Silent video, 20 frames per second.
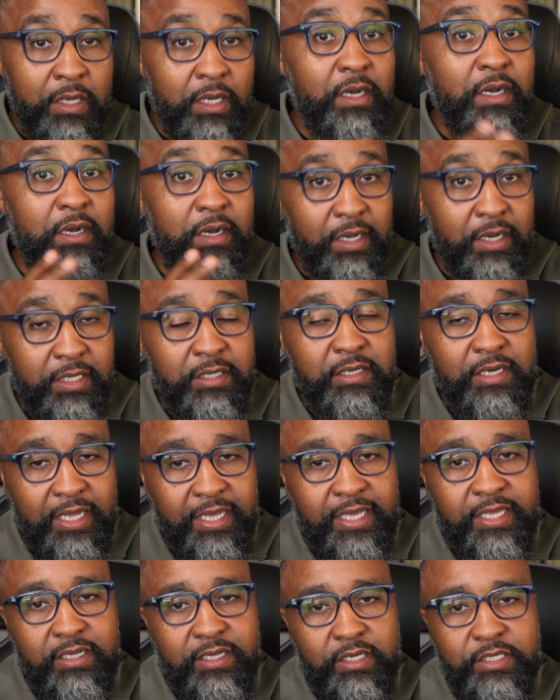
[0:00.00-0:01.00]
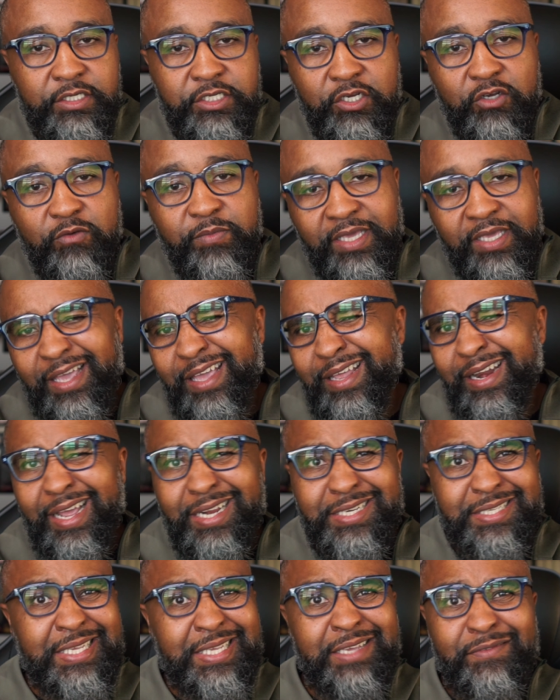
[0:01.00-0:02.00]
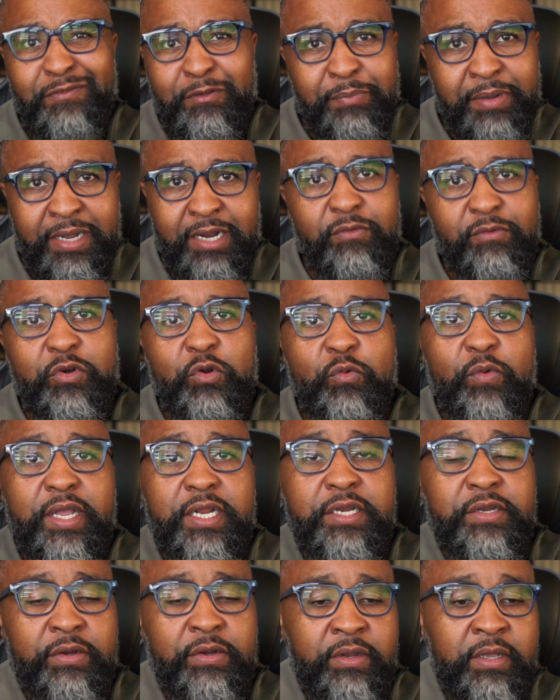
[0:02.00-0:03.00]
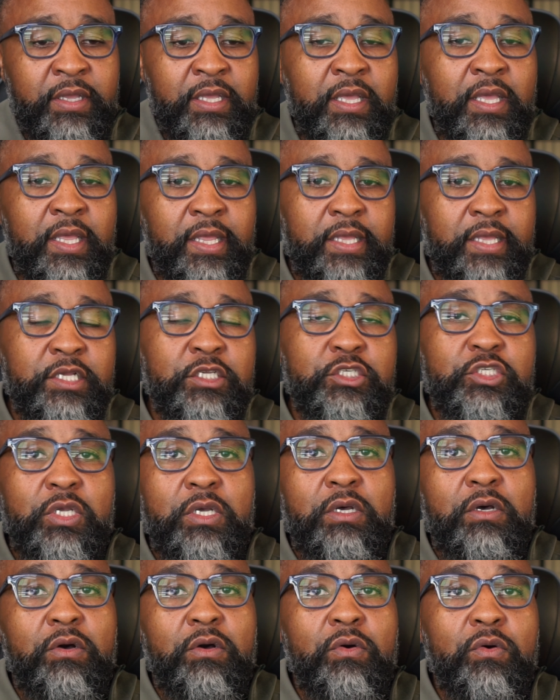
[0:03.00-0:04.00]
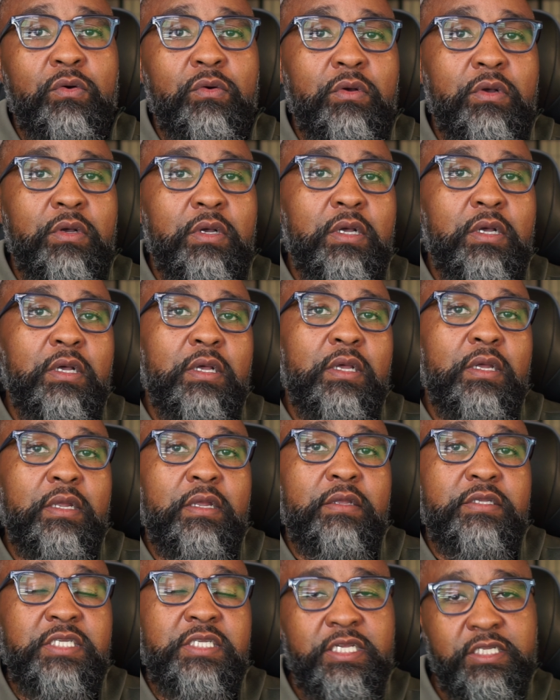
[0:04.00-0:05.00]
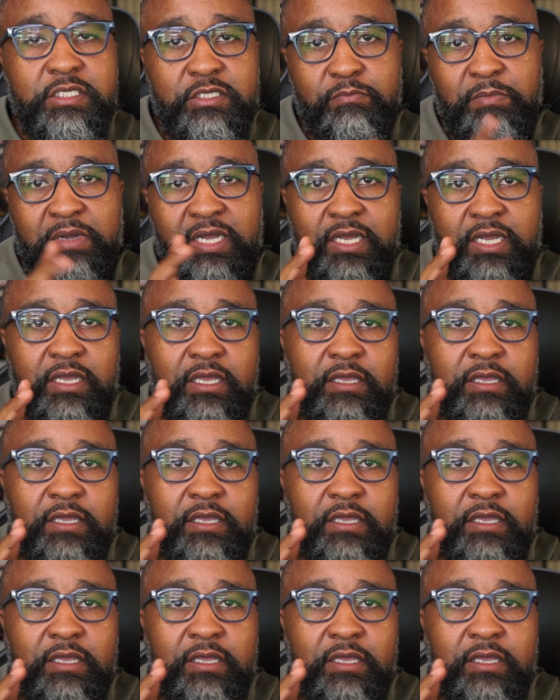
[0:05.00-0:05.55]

unlike Adobe and actually even PowerDirector. So since my